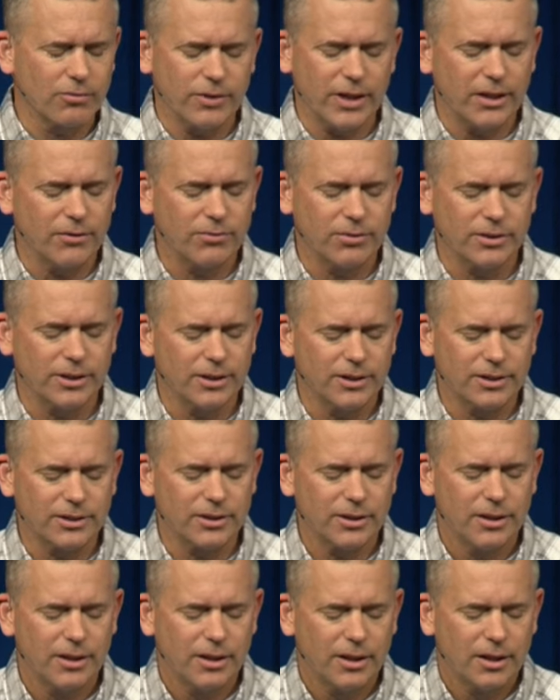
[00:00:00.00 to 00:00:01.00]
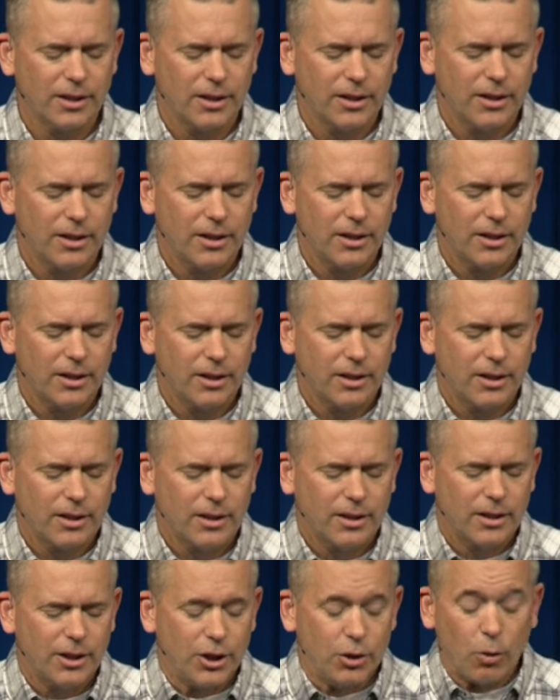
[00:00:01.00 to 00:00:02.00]
faithfulness.
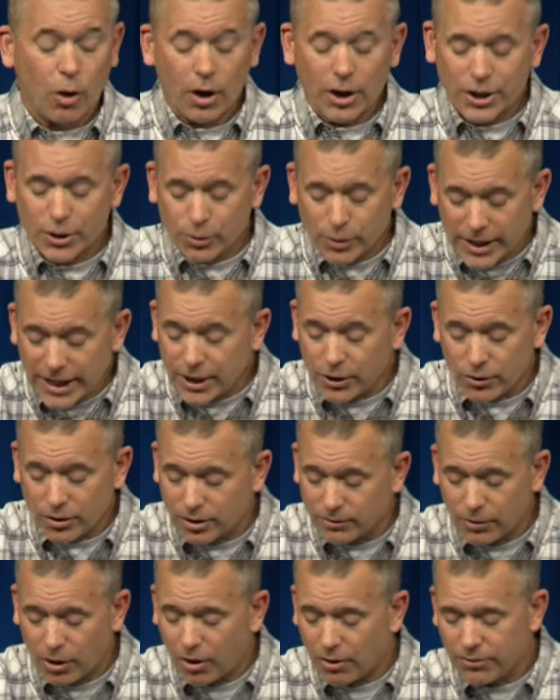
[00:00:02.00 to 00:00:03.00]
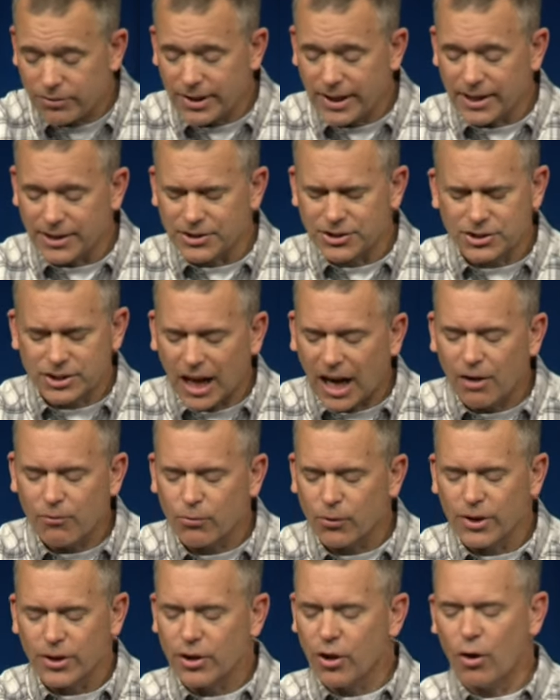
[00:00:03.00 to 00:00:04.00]
You are creator of all things,
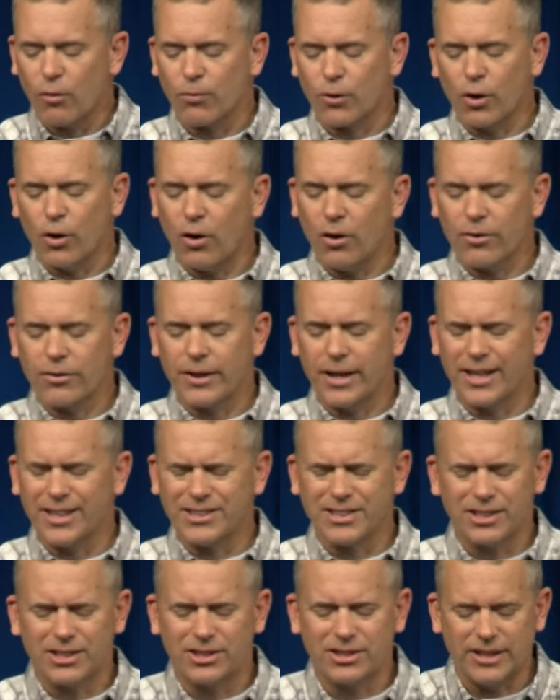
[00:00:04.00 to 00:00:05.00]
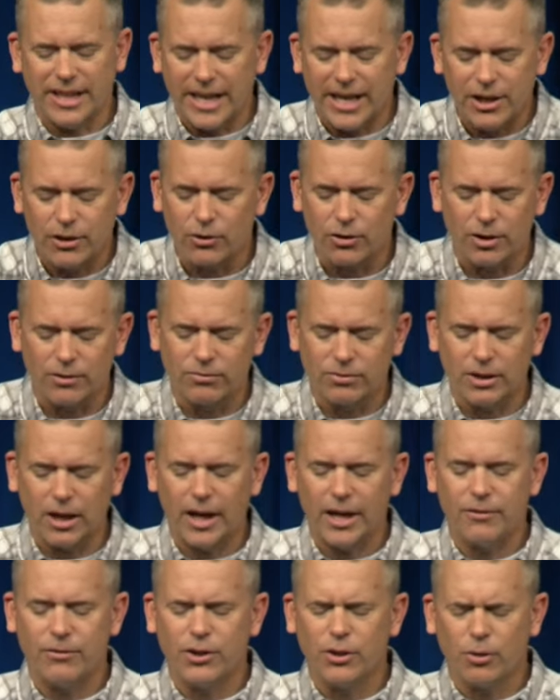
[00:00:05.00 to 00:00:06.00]
sovereign over all things, sustainer of
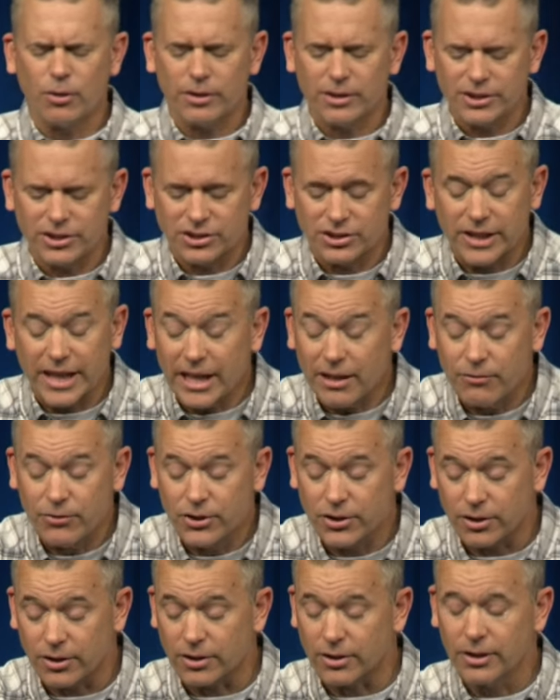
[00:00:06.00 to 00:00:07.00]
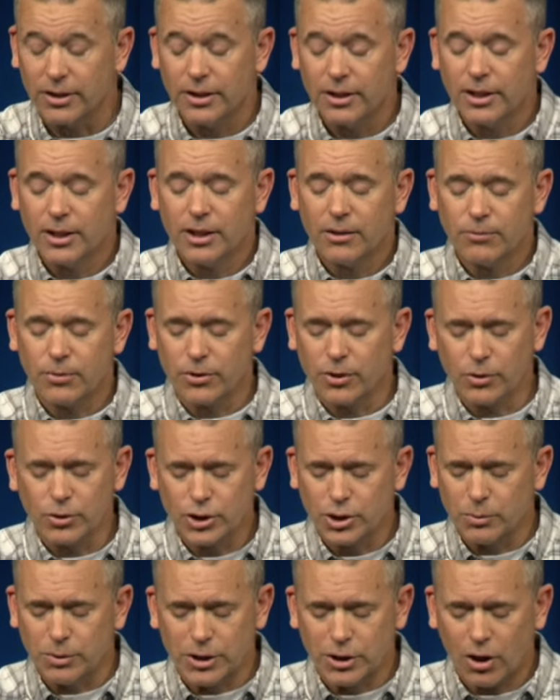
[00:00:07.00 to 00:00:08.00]
life. You are the Savior for those
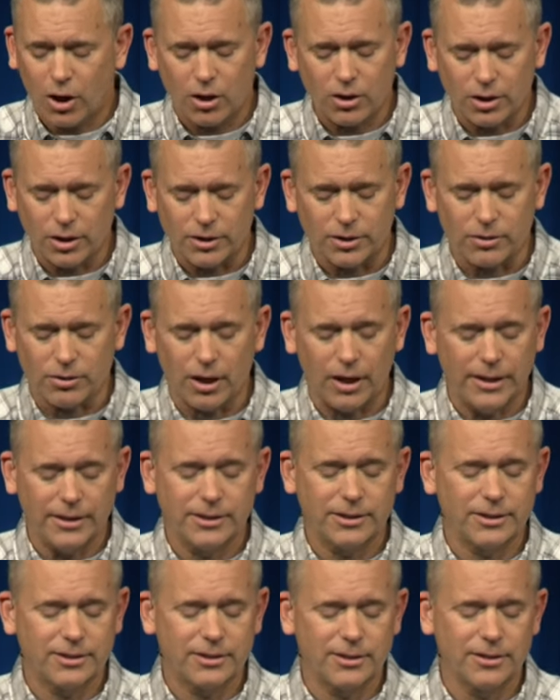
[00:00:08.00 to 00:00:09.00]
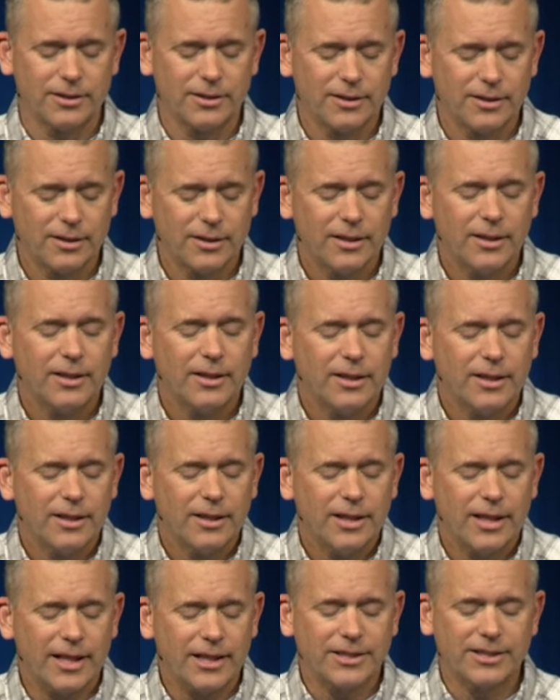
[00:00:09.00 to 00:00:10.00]
who would call on Christ.
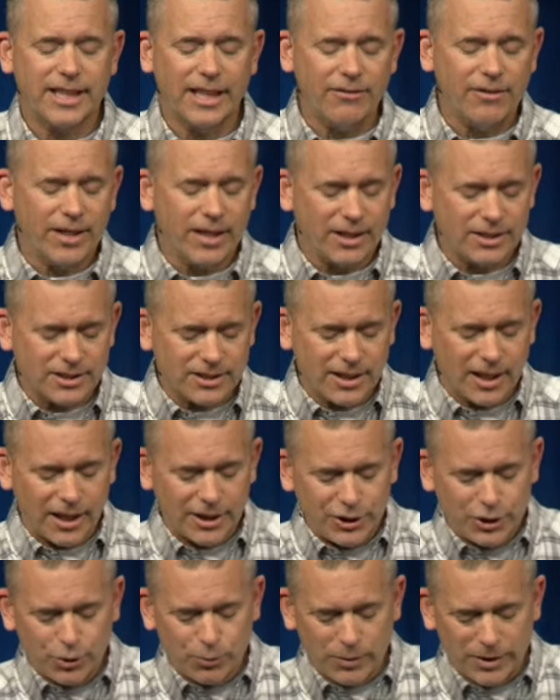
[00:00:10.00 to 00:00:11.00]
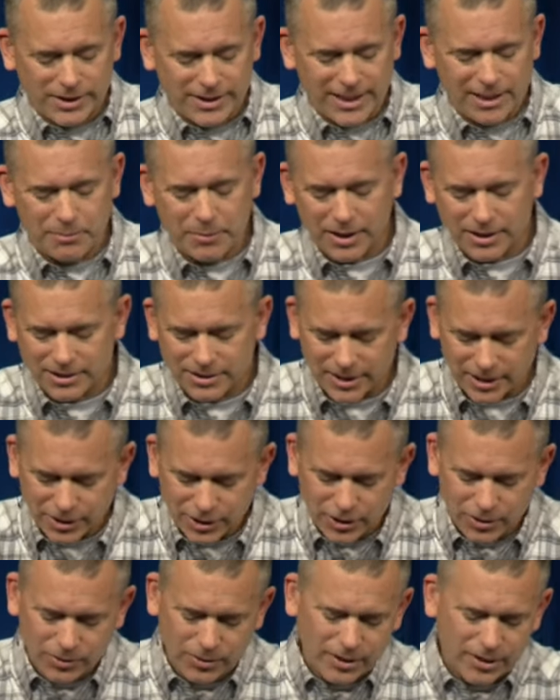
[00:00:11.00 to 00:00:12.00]
And in saving us, God, you redeem us and
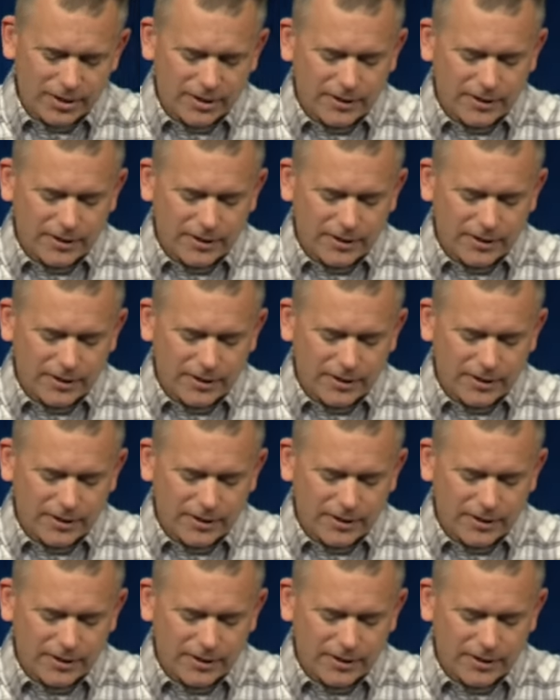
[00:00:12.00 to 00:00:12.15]
you